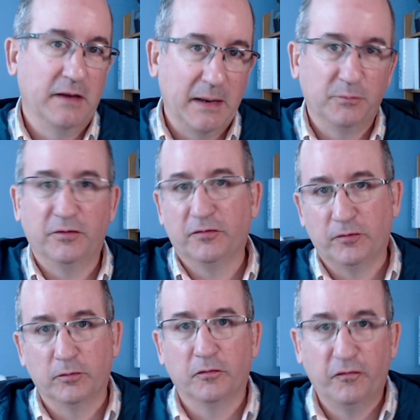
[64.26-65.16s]
names in
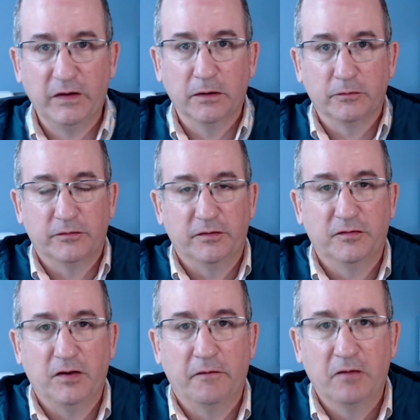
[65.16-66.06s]
certain fields and
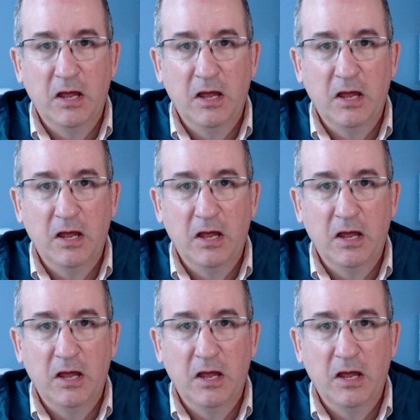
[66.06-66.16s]
stuff.